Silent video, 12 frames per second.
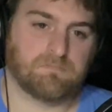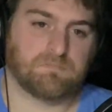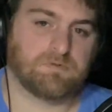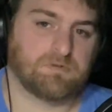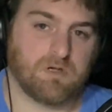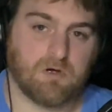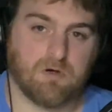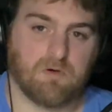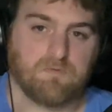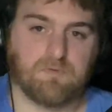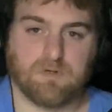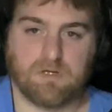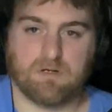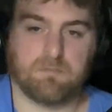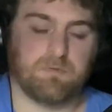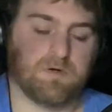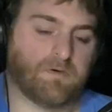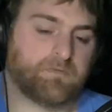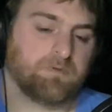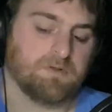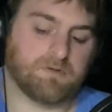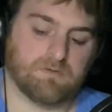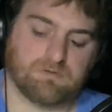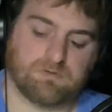stove, and above
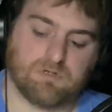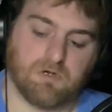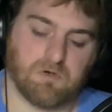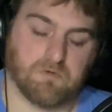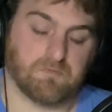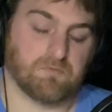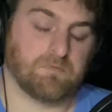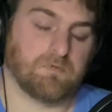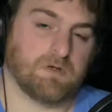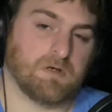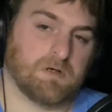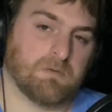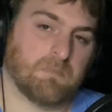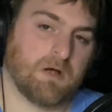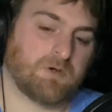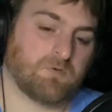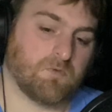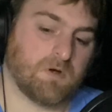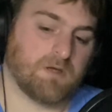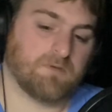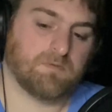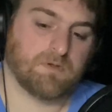the stove microwave,